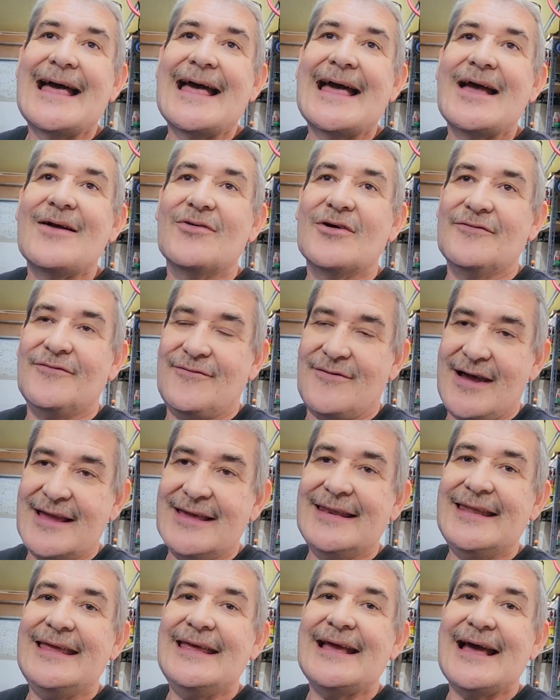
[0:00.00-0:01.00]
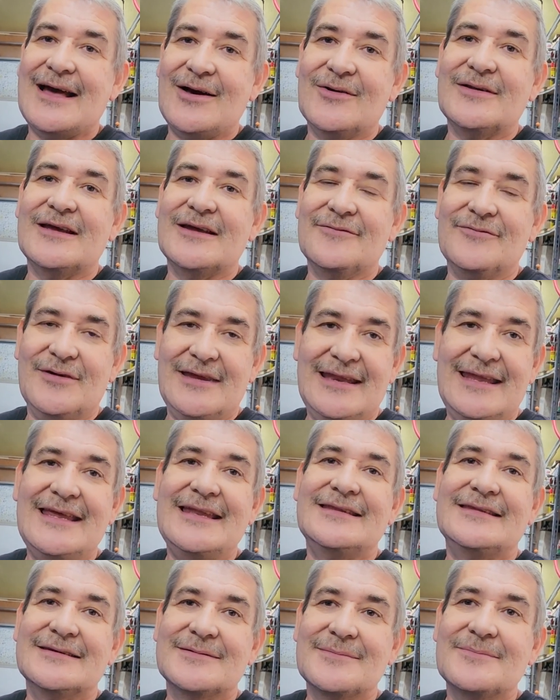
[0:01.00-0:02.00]
We're finding out if we
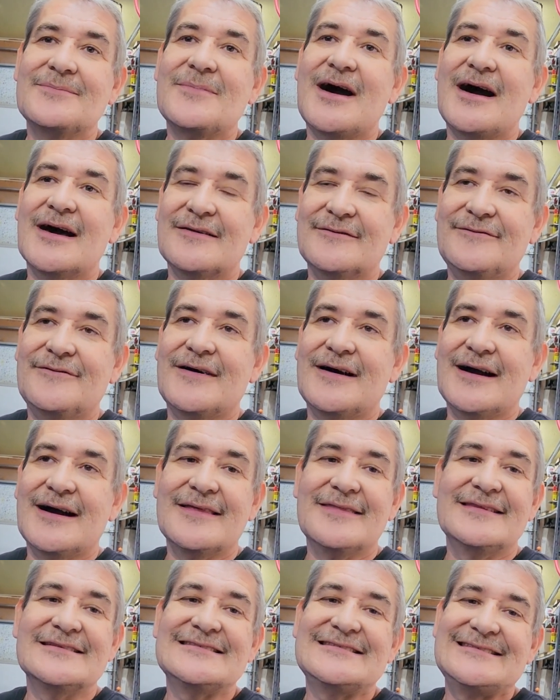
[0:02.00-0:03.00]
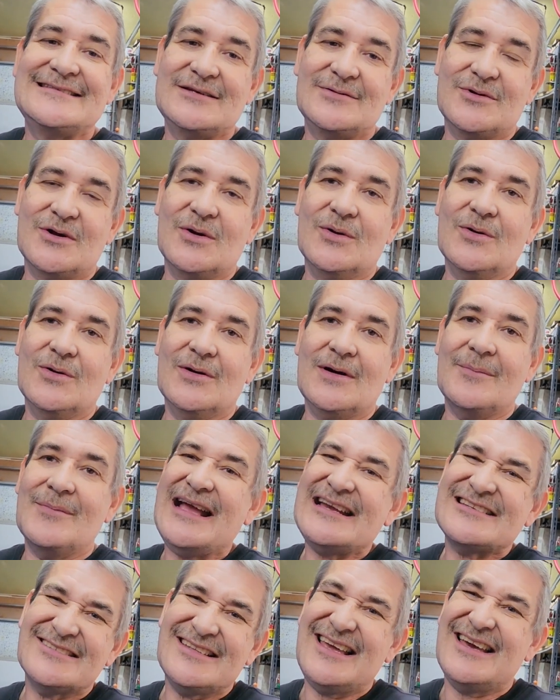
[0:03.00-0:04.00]
need to modify the zero. I'm
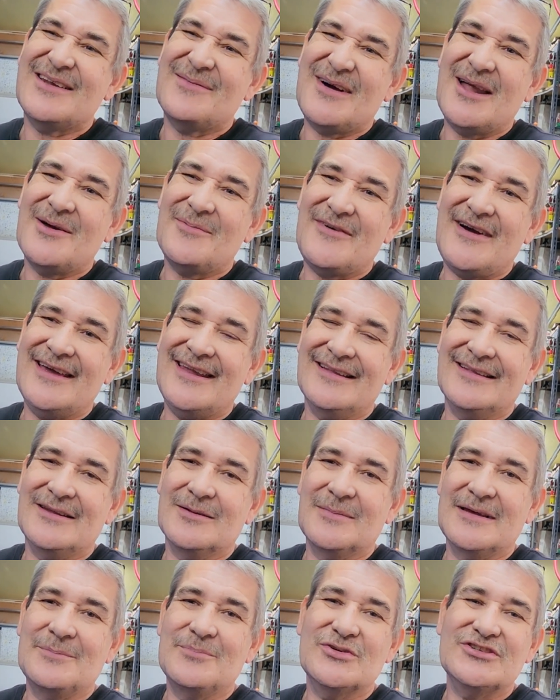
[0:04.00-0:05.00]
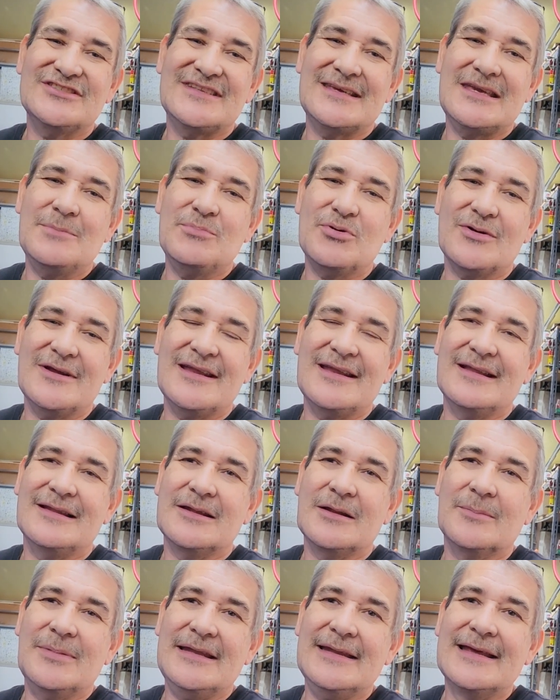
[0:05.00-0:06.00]
actually gonna modify it a little bit. Push the keeper in a
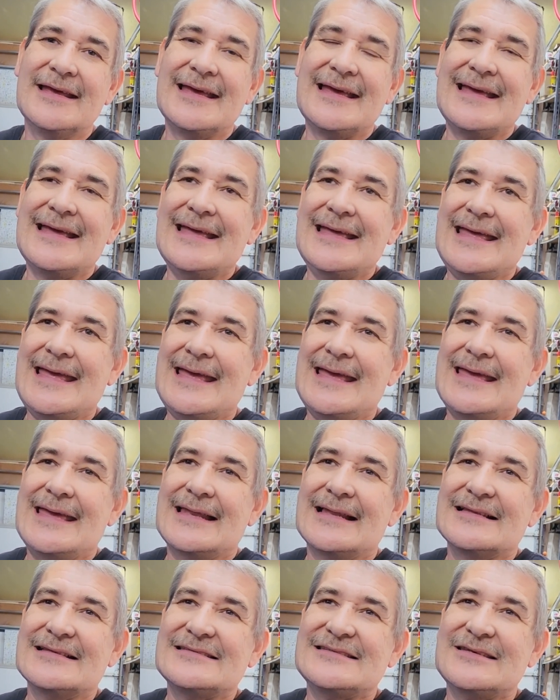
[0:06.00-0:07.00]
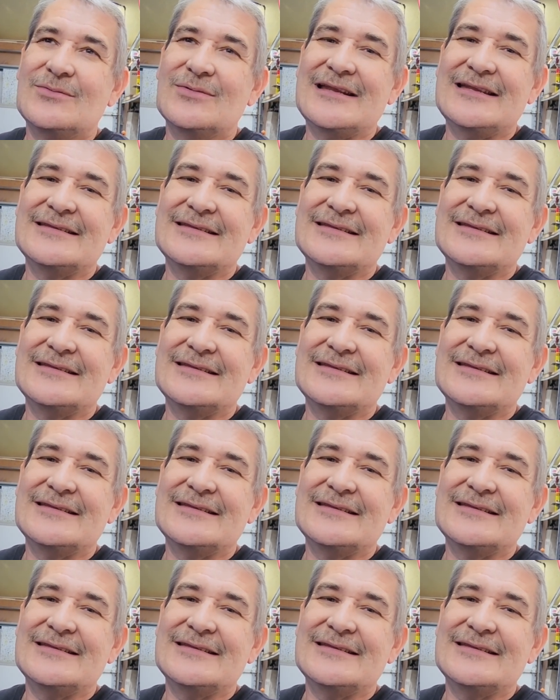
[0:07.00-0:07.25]
little bit, and let's see what it